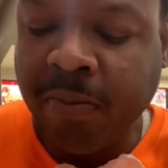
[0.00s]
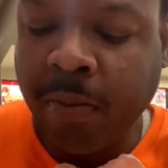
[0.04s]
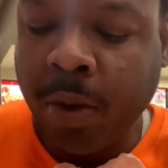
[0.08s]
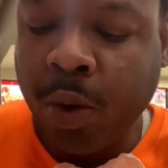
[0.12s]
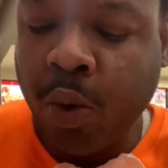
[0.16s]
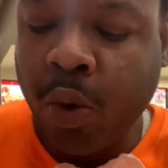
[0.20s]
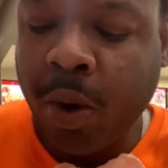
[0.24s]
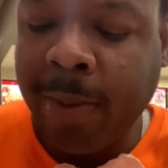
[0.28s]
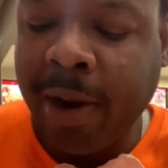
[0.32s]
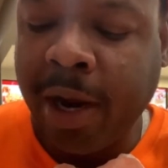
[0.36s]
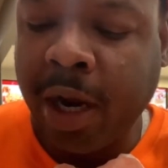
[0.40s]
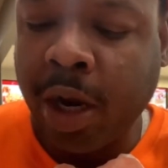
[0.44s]

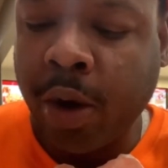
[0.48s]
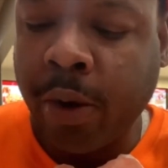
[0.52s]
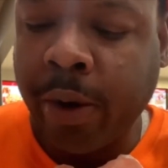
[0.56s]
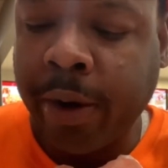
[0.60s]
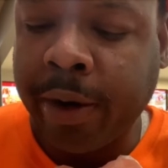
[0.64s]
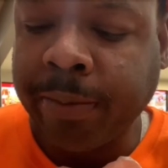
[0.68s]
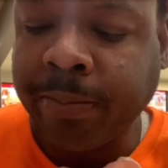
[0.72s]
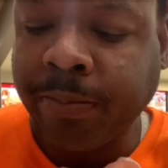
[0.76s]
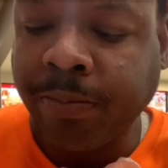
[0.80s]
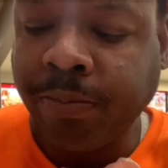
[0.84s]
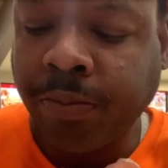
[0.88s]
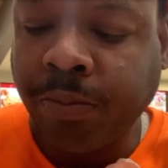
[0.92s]
where am I
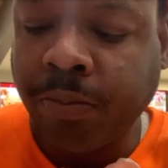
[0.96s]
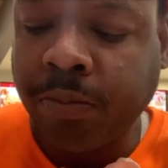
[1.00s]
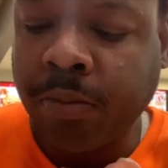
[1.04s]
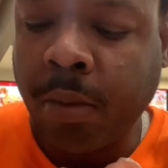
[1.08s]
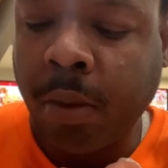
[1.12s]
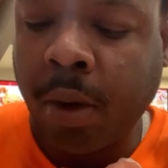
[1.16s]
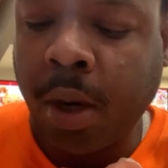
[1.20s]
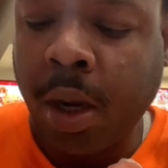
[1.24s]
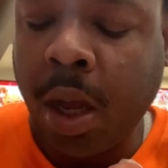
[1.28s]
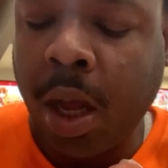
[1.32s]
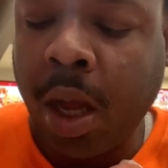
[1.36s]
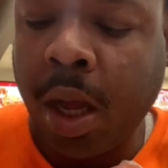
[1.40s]
going?
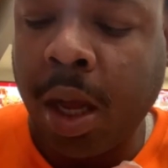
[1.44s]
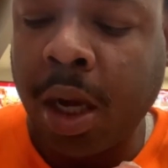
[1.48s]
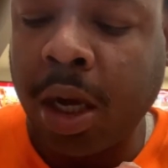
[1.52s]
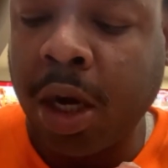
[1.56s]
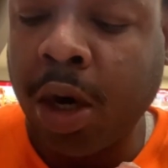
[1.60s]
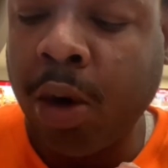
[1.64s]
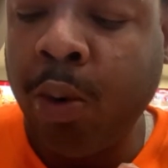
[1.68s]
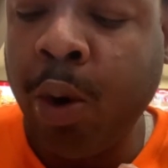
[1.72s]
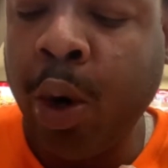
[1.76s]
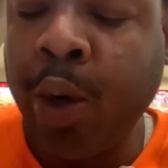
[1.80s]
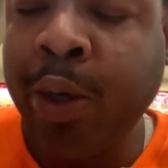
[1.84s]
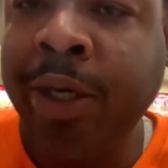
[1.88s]

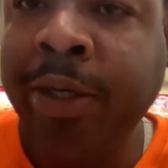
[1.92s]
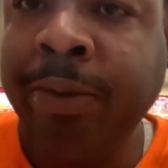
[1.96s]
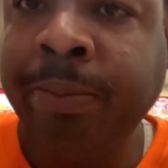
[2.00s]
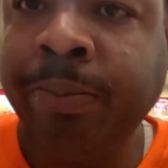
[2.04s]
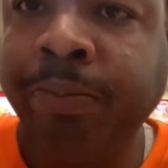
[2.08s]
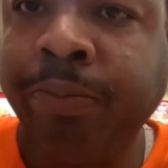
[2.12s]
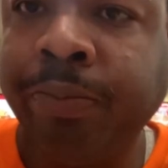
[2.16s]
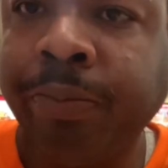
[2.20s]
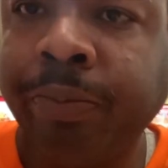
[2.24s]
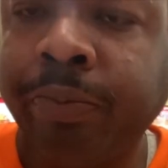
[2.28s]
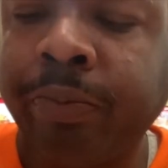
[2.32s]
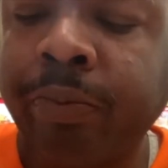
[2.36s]
Corona?
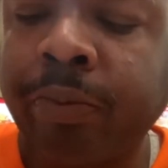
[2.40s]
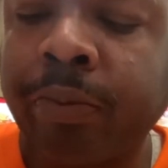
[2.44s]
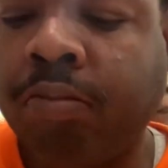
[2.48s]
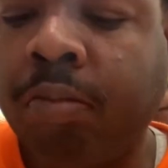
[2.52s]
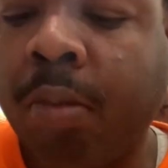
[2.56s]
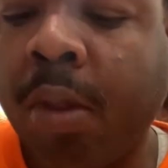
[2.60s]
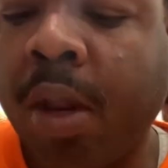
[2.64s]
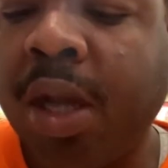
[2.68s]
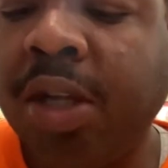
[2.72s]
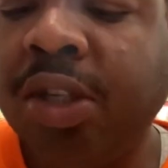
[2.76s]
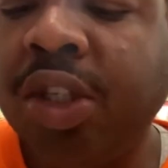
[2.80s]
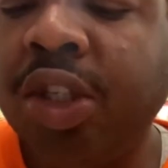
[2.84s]

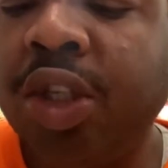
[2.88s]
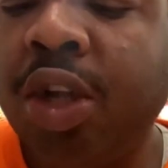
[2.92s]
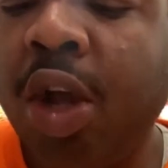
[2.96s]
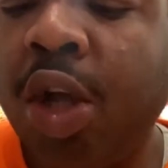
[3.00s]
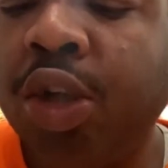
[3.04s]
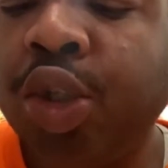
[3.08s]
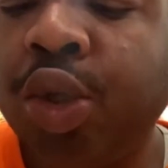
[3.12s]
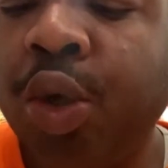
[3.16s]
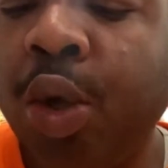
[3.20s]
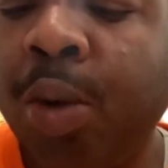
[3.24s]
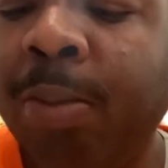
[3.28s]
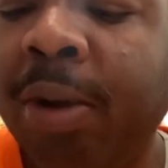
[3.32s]
This is
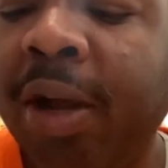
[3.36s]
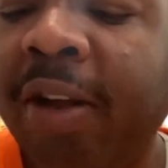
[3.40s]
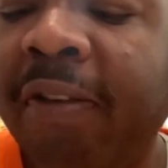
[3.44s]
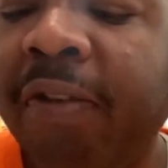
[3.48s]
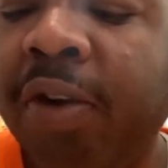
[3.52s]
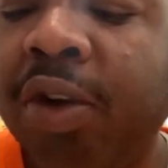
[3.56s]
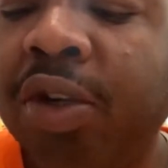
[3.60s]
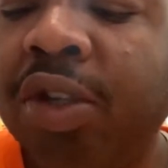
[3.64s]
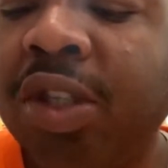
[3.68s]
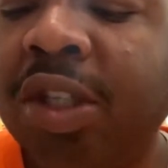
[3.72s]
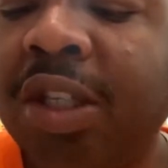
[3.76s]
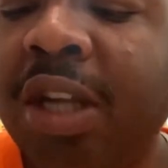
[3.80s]
also my
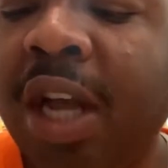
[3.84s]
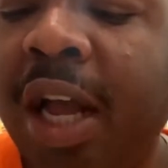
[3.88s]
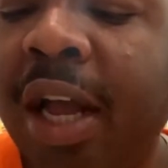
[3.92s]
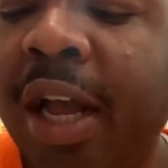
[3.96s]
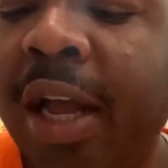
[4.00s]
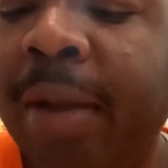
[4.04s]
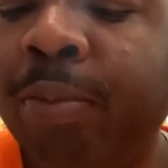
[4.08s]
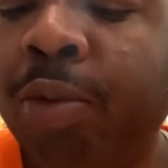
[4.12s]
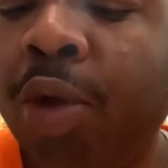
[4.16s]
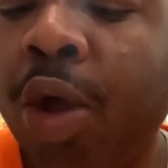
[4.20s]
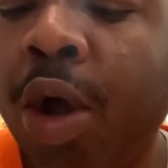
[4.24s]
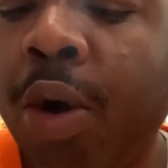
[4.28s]
first
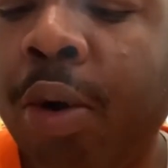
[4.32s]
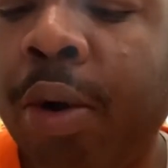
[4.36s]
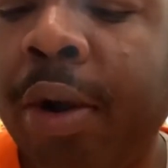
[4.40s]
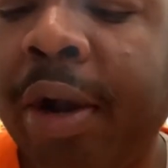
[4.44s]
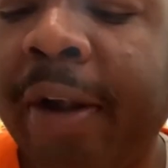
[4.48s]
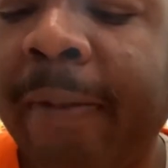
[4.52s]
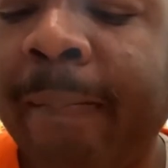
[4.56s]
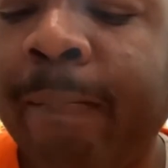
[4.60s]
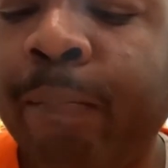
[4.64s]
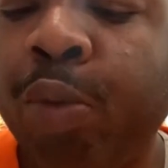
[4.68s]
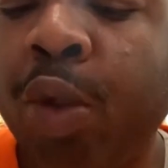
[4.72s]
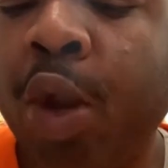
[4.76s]
time
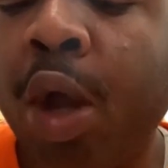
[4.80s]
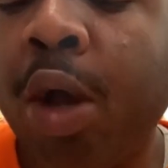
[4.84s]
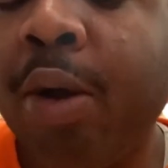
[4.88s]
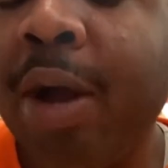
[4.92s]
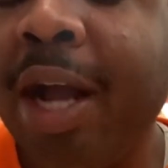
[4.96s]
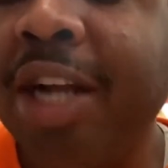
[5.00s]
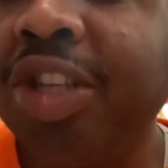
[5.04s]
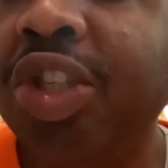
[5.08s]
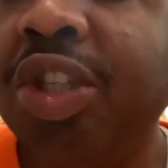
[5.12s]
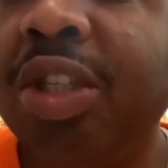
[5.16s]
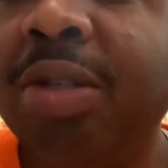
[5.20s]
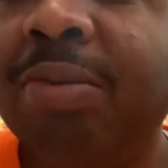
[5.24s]
going, no,
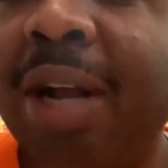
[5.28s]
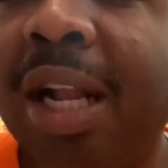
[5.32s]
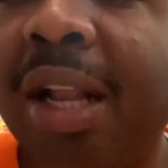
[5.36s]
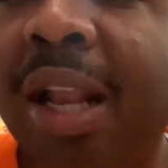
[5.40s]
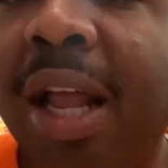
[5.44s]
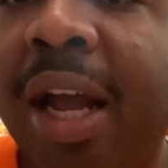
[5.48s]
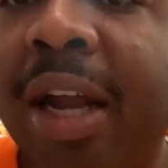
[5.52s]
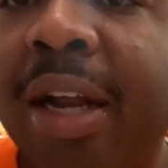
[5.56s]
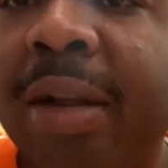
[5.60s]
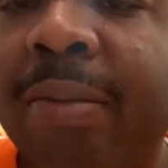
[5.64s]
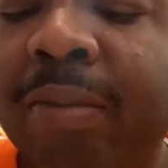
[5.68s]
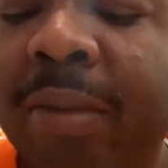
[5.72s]
actually, am I
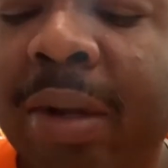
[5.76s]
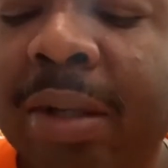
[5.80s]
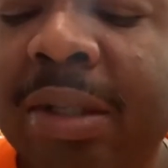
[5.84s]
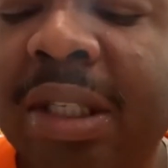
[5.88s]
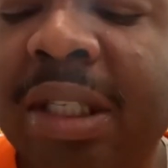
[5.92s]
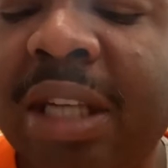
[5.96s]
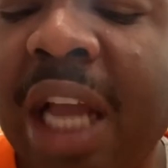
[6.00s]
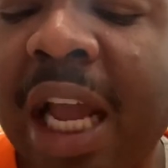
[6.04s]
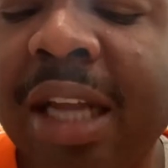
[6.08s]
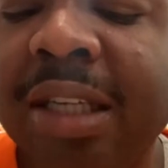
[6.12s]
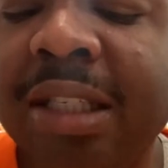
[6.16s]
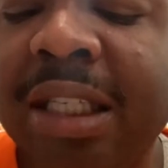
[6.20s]
lying? My
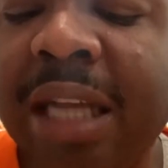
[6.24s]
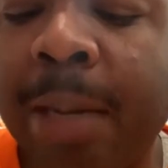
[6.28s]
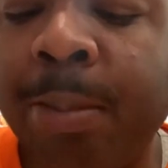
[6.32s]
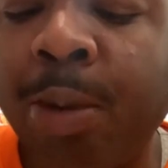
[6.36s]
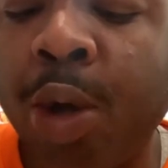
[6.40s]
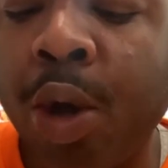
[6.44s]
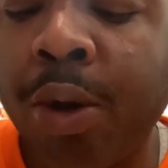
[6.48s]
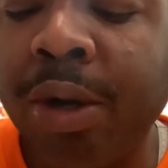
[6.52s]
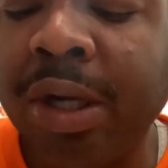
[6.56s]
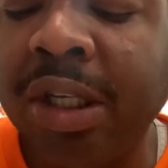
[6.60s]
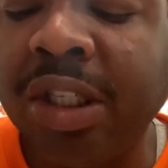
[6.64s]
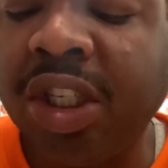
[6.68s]
second time
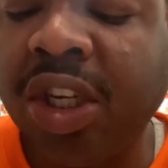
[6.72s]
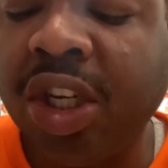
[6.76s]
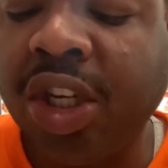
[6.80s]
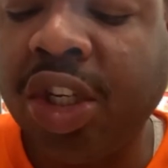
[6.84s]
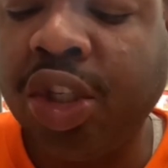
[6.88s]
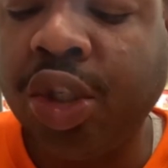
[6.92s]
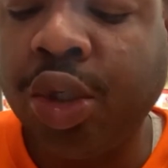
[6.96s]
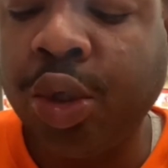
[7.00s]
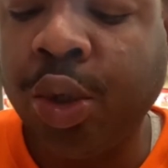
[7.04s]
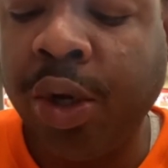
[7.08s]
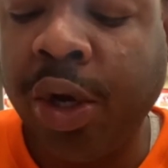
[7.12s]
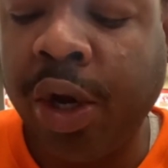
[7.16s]
going to the
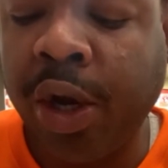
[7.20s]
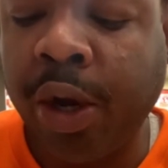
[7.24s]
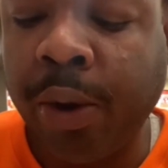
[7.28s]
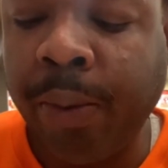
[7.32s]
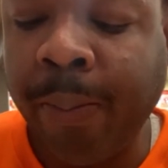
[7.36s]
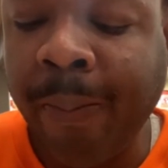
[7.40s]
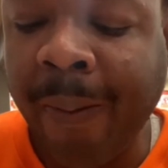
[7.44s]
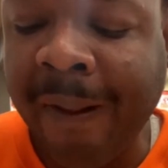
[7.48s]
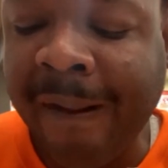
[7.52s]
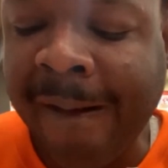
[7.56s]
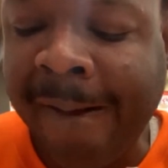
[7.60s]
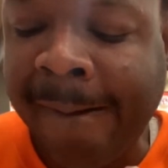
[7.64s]
studio.
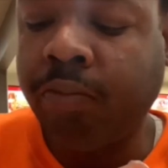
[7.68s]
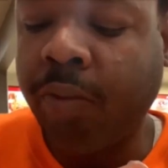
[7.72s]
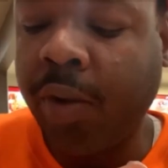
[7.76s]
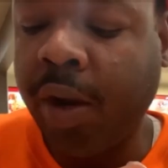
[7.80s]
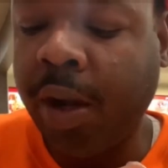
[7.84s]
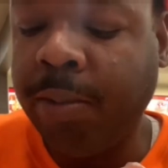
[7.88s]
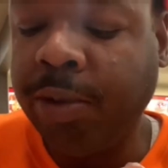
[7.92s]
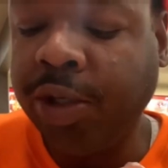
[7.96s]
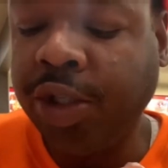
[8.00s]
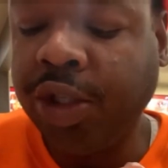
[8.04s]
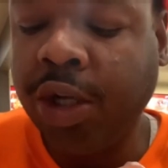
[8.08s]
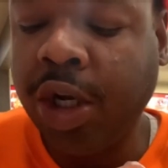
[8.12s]

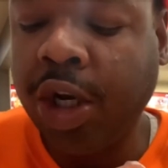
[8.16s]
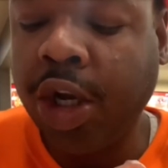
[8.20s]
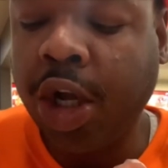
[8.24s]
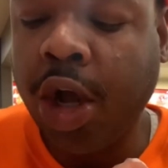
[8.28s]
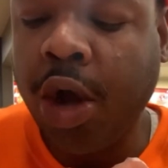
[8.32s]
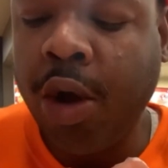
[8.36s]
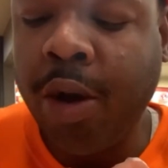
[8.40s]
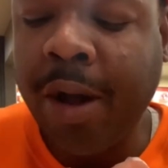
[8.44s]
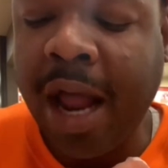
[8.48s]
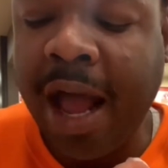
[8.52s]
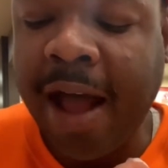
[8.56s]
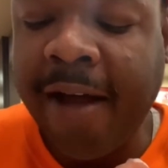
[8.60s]
I'm just gonna
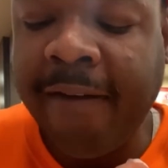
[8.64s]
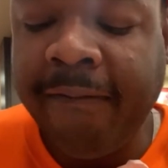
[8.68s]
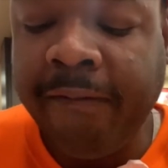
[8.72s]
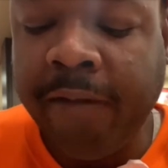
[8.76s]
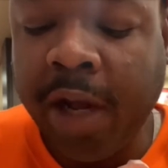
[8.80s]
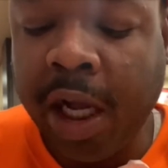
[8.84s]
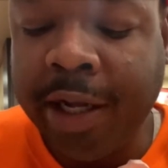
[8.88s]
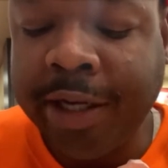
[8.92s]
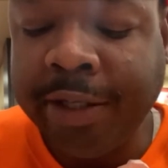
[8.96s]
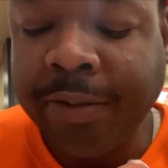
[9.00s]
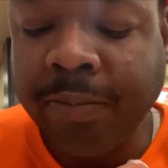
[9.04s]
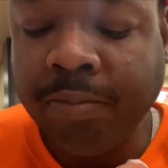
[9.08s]
go and have
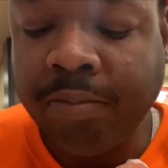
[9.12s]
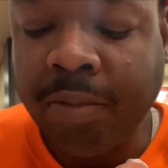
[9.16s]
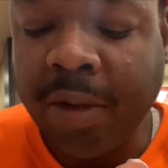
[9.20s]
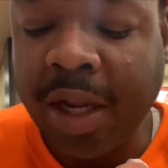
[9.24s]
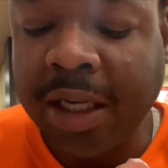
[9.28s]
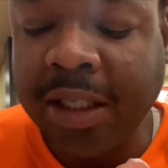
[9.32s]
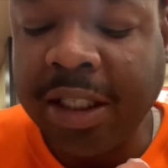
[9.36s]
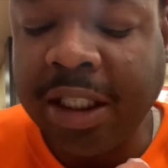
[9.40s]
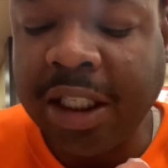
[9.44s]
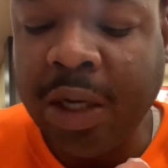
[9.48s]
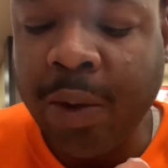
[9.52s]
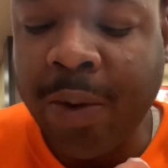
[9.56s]
fun
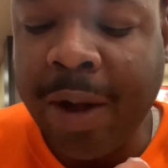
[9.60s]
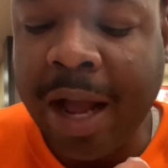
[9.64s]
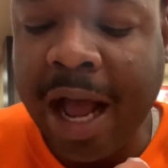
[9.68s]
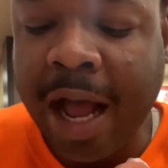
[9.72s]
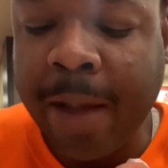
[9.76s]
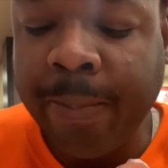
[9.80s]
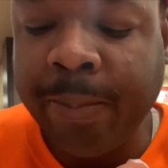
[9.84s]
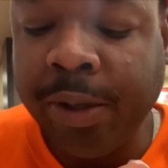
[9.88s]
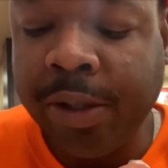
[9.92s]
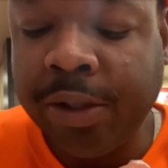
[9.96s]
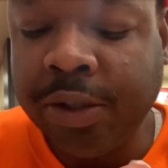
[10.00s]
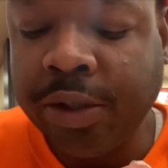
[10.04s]
and see what
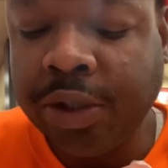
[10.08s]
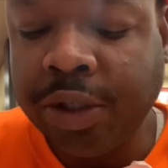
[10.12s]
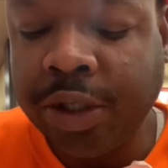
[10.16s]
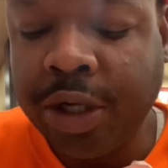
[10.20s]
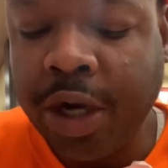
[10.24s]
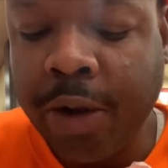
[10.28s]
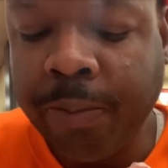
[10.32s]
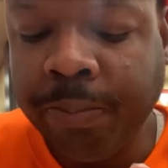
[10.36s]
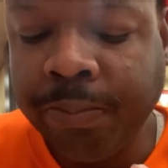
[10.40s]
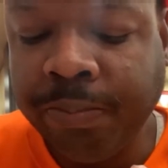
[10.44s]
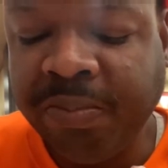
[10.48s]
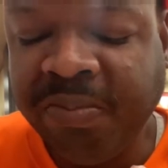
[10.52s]
happens, you
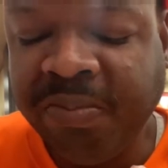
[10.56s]
know?